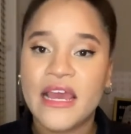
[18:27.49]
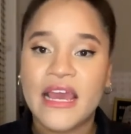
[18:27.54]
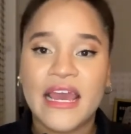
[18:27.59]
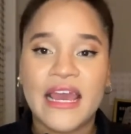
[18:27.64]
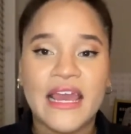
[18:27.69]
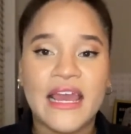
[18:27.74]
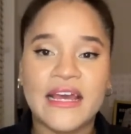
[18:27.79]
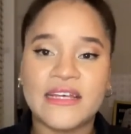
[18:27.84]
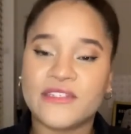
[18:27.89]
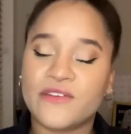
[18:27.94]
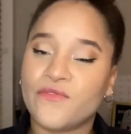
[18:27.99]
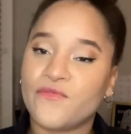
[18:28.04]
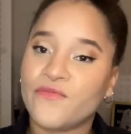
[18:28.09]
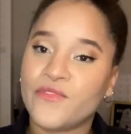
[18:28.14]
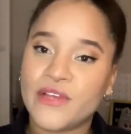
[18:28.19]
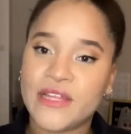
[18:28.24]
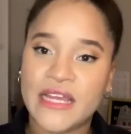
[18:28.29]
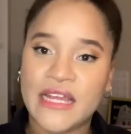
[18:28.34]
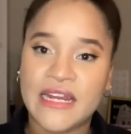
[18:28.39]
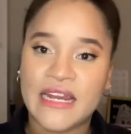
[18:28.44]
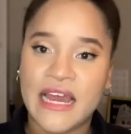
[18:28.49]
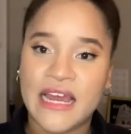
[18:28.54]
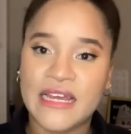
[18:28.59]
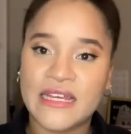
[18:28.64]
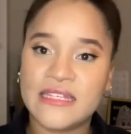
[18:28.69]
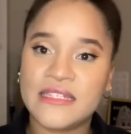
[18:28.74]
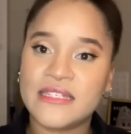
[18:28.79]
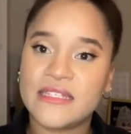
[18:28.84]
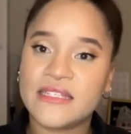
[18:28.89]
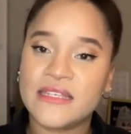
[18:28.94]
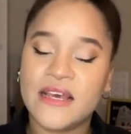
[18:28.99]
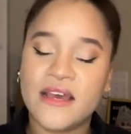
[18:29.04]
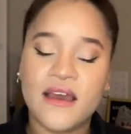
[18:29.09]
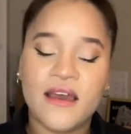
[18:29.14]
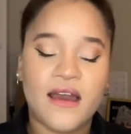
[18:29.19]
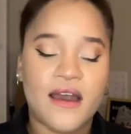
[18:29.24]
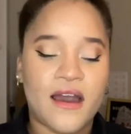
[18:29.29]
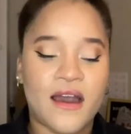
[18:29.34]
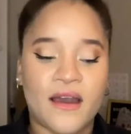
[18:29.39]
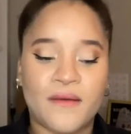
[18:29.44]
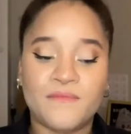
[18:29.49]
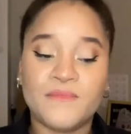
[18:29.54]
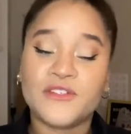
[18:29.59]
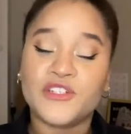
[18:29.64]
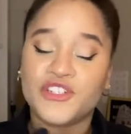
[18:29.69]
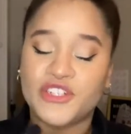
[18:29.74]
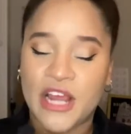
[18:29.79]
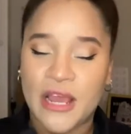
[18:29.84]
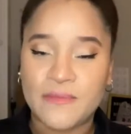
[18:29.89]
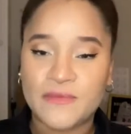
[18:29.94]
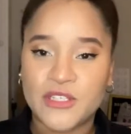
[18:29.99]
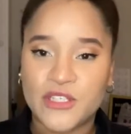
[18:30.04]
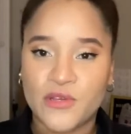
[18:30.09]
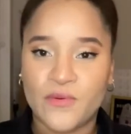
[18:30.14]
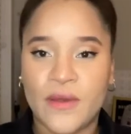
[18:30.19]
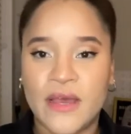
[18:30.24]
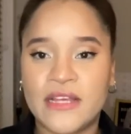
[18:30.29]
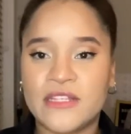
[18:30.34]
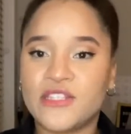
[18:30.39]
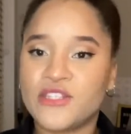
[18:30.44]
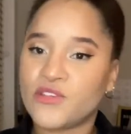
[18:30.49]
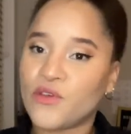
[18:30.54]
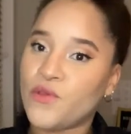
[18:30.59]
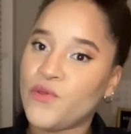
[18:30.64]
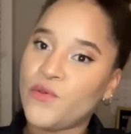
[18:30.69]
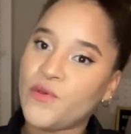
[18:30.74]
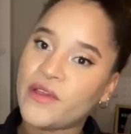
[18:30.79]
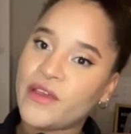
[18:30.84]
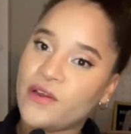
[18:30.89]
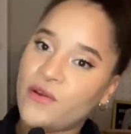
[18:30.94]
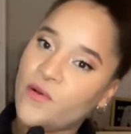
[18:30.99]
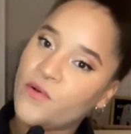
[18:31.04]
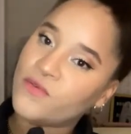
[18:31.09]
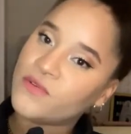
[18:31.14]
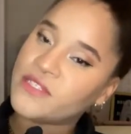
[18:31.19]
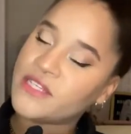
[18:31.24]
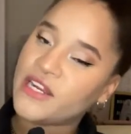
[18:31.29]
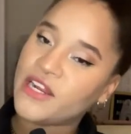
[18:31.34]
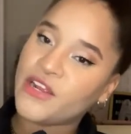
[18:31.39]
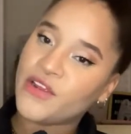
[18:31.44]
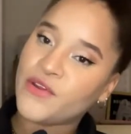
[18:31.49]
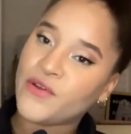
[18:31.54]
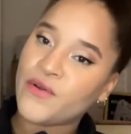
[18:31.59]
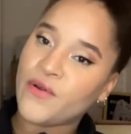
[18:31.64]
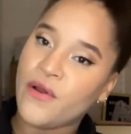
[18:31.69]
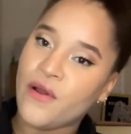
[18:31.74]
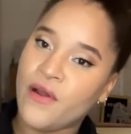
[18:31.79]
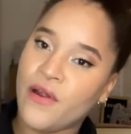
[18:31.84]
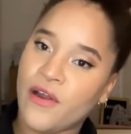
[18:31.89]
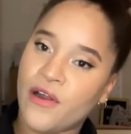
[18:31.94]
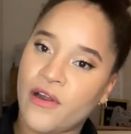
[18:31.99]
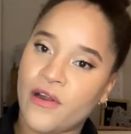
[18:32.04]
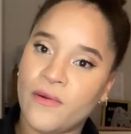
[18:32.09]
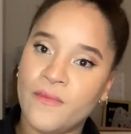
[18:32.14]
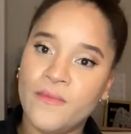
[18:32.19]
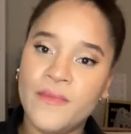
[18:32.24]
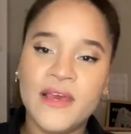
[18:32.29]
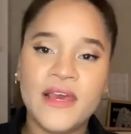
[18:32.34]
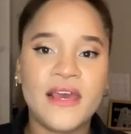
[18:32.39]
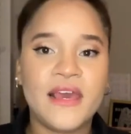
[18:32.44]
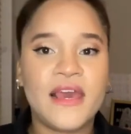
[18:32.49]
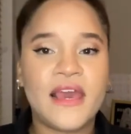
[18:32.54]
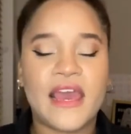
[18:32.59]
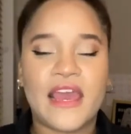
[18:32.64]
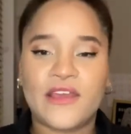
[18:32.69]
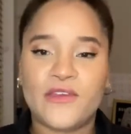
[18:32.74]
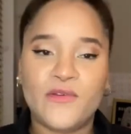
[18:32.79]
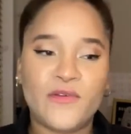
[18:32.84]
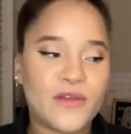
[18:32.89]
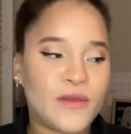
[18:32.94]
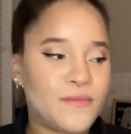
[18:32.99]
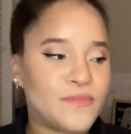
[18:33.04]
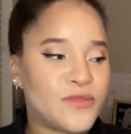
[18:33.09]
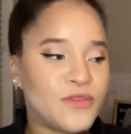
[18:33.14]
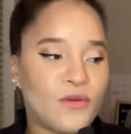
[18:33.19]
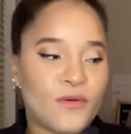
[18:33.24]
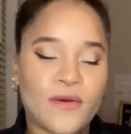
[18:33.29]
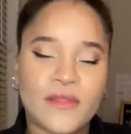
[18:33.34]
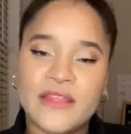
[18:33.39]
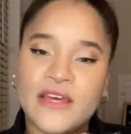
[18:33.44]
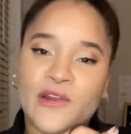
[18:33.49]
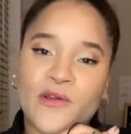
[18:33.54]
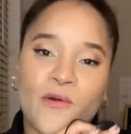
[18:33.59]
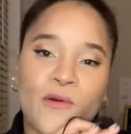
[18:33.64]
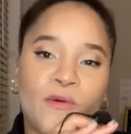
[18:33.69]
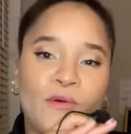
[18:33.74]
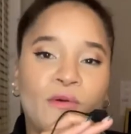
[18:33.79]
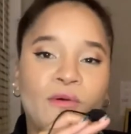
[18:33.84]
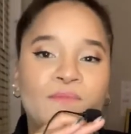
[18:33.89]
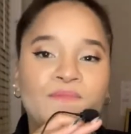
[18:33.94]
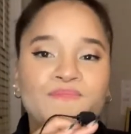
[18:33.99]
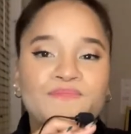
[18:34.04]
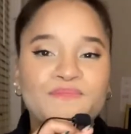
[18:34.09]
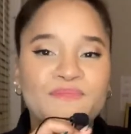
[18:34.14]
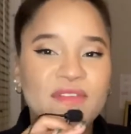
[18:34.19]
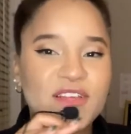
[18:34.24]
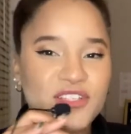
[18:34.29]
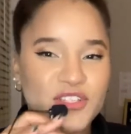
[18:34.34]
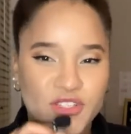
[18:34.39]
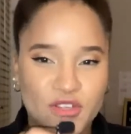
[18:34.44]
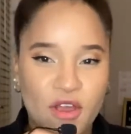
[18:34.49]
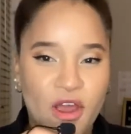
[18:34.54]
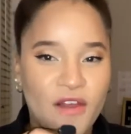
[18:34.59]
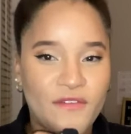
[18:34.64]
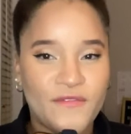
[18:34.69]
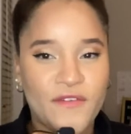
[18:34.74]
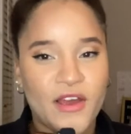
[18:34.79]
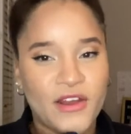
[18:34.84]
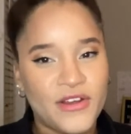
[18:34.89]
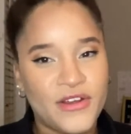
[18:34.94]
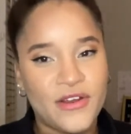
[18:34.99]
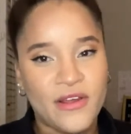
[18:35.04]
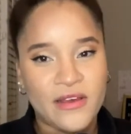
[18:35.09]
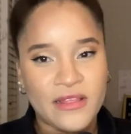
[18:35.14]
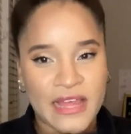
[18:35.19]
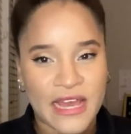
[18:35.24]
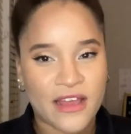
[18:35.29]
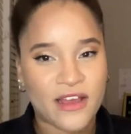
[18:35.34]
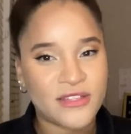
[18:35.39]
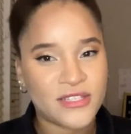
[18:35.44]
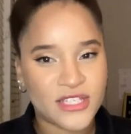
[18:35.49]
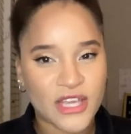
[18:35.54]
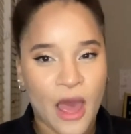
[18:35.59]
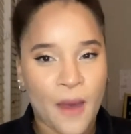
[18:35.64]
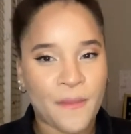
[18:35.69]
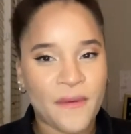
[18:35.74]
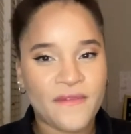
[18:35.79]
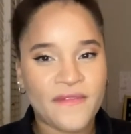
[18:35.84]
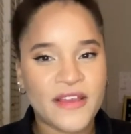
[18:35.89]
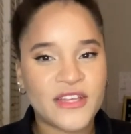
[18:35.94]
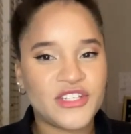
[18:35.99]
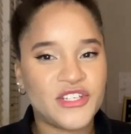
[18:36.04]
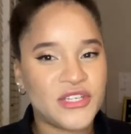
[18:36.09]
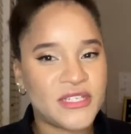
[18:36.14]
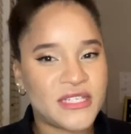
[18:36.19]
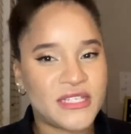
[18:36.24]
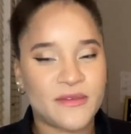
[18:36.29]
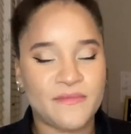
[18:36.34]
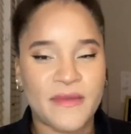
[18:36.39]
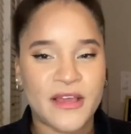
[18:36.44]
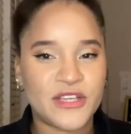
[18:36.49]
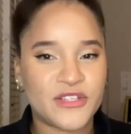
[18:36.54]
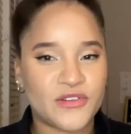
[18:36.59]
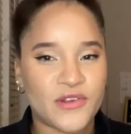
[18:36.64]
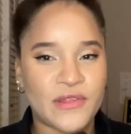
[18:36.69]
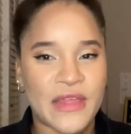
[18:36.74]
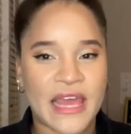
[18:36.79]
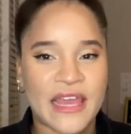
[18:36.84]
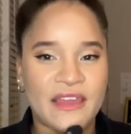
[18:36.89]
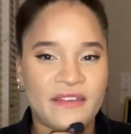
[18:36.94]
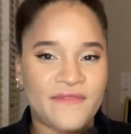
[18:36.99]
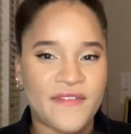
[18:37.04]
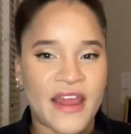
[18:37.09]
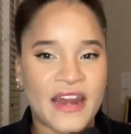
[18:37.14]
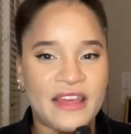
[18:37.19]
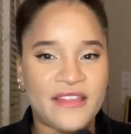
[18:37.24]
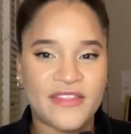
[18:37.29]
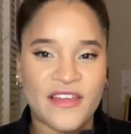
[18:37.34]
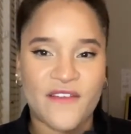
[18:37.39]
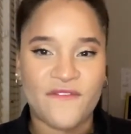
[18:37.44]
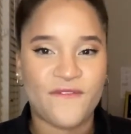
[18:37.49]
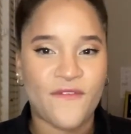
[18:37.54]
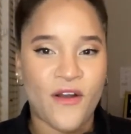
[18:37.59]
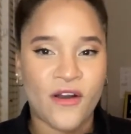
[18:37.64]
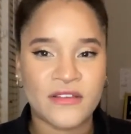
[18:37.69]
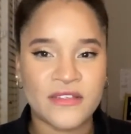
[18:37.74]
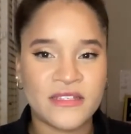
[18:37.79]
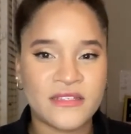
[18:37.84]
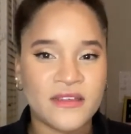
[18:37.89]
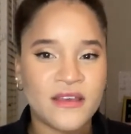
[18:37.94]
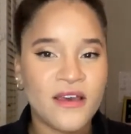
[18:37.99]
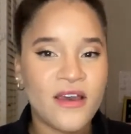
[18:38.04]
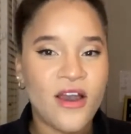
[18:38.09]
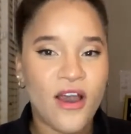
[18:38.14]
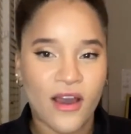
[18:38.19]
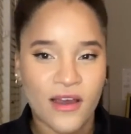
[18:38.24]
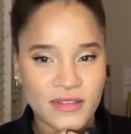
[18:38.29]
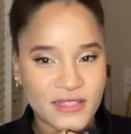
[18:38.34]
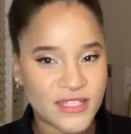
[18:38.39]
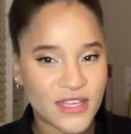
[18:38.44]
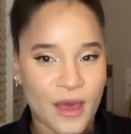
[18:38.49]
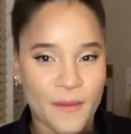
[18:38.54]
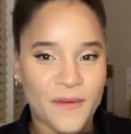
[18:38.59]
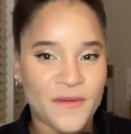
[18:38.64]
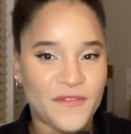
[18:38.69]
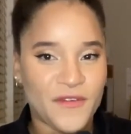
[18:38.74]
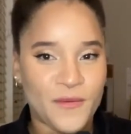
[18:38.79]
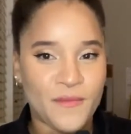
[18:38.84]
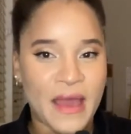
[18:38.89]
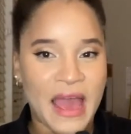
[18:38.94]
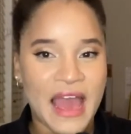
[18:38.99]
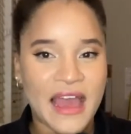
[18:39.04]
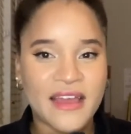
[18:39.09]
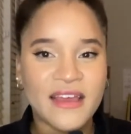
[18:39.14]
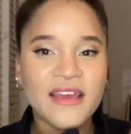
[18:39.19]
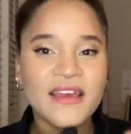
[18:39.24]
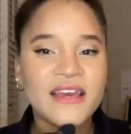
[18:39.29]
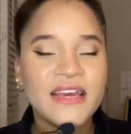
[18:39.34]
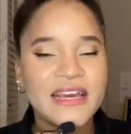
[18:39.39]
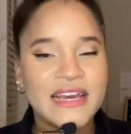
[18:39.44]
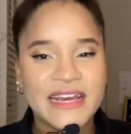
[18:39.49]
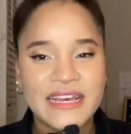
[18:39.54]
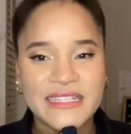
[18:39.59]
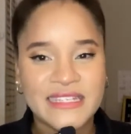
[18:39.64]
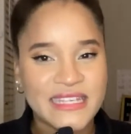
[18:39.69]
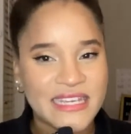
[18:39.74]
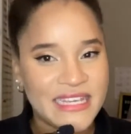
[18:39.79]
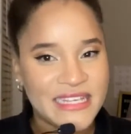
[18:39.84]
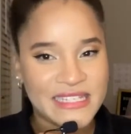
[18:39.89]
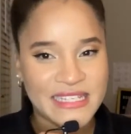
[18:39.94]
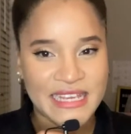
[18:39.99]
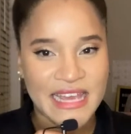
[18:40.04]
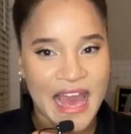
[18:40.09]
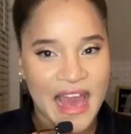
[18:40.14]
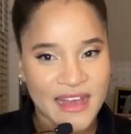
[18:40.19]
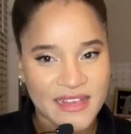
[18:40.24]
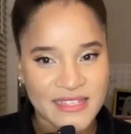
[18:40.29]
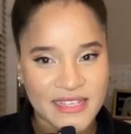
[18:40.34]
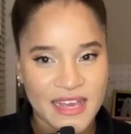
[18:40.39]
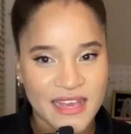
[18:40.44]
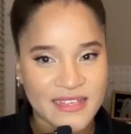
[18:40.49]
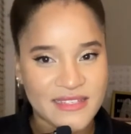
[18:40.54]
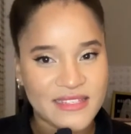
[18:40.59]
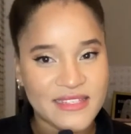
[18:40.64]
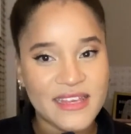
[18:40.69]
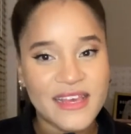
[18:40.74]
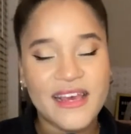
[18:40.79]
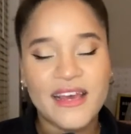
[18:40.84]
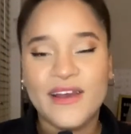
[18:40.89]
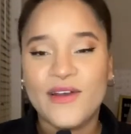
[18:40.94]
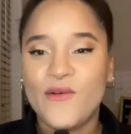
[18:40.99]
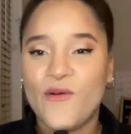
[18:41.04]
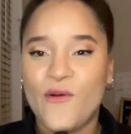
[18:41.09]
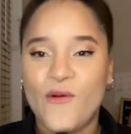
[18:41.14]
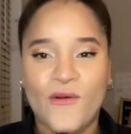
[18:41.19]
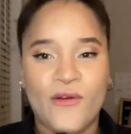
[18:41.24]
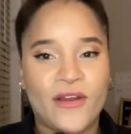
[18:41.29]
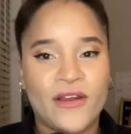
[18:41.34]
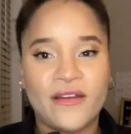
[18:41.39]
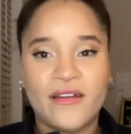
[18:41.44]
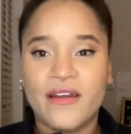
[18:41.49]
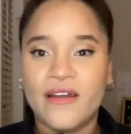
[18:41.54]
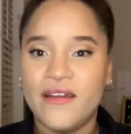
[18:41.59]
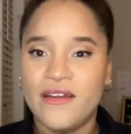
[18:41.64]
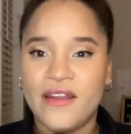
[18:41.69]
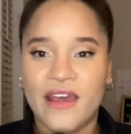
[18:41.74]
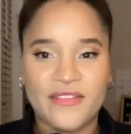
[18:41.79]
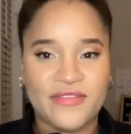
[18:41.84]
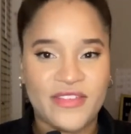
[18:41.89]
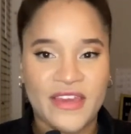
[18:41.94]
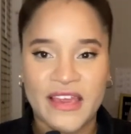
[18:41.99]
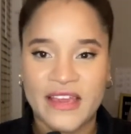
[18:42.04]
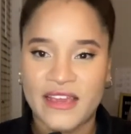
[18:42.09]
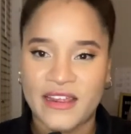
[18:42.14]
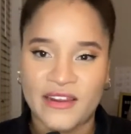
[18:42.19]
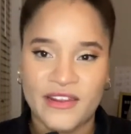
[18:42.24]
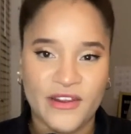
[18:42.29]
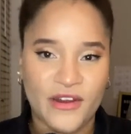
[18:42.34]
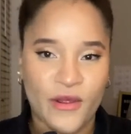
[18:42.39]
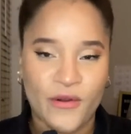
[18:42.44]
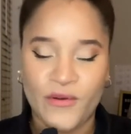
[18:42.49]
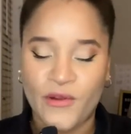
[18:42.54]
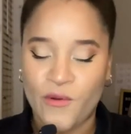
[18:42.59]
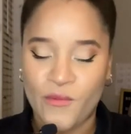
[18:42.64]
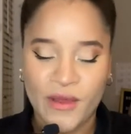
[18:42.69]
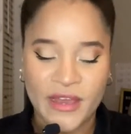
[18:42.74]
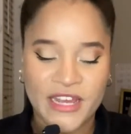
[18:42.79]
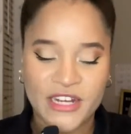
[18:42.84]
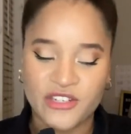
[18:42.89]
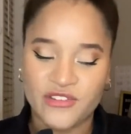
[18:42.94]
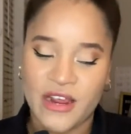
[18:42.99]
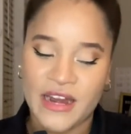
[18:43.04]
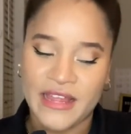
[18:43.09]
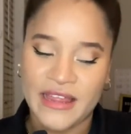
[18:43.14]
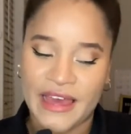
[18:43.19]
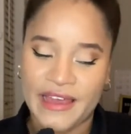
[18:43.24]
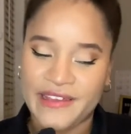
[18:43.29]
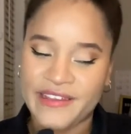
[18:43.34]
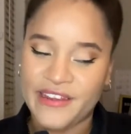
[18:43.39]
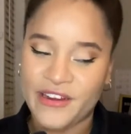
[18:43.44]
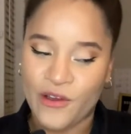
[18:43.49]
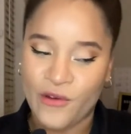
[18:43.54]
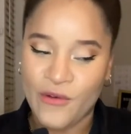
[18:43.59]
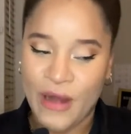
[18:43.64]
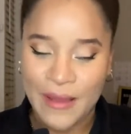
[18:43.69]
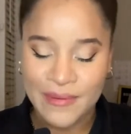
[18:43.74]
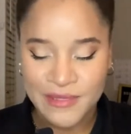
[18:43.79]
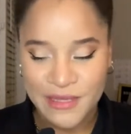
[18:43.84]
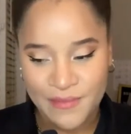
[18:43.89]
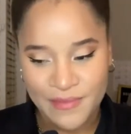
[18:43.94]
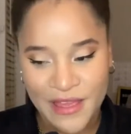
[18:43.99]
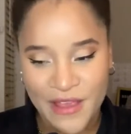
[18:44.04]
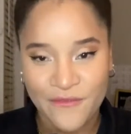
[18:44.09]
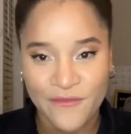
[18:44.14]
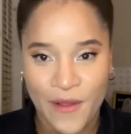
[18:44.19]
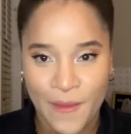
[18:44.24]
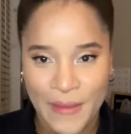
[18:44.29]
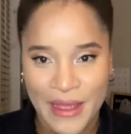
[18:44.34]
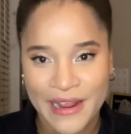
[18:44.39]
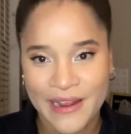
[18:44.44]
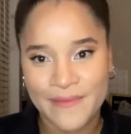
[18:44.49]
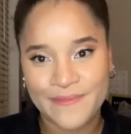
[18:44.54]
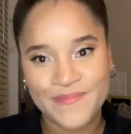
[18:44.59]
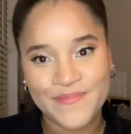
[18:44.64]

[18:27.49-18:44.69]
It has a really nice shape to it, so you can hold it in your arm and you can throw a little scarf on, like on top of it, just to make sure, like if anything falls on top of your bag, it's easy access, or nothing can, you know, no one can try to, like, you know, grab something from it.